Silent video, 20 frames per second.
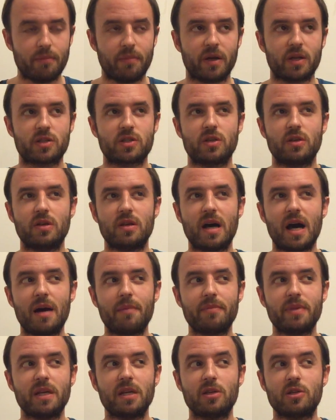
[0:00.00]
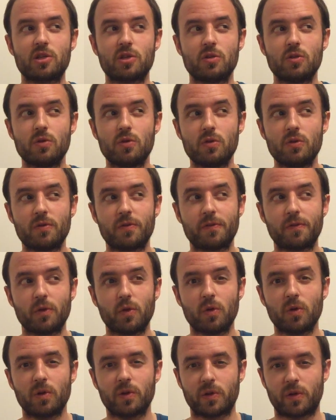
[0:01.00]
but to not be too
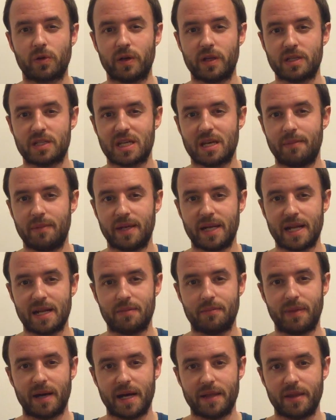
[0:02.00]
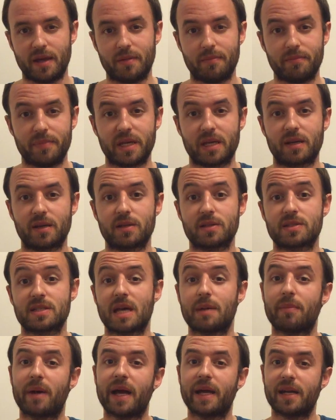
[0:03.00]
fooled or intimidated by them, because
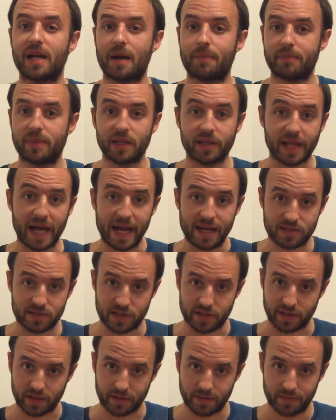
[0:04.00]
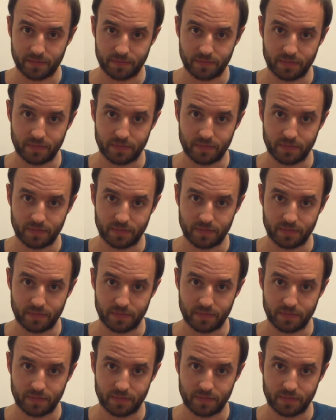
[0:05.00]
they might not be lasting.